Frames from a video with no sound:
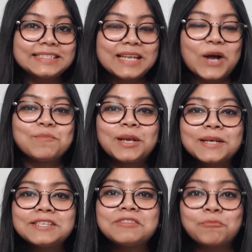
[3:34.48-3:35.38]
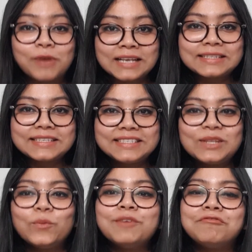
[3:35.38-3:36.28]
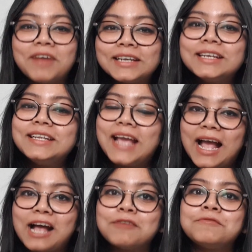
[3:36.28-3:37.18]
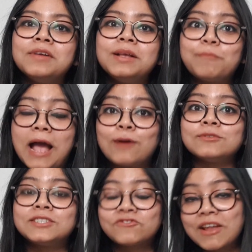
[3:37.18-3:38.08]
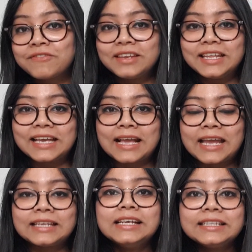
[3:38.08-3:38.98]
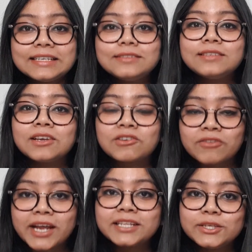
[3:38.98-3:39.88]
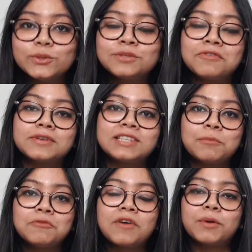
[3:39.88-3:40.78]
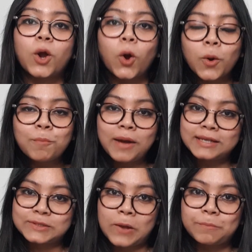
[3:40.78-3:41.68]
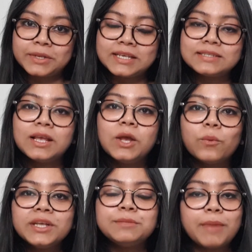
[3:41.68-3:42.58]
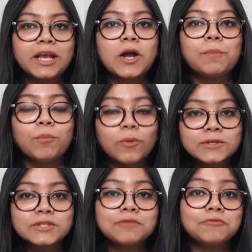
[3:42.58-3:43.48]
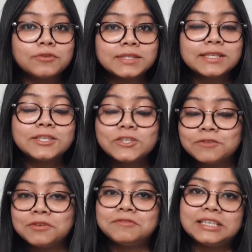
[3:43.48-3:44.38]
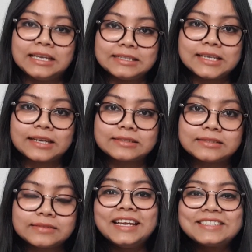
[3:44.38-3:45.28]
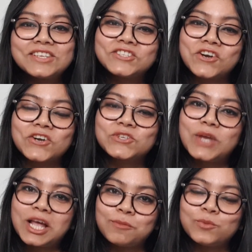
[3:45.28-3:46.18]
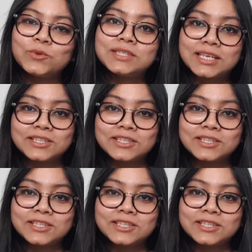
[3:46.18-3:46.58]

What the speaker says: now, because of the Brexit deal, we finally have pound strengthening again. This is a great news for some of our home bias companies, which make up most of FTSE 250 index. Here's a chart to help you see the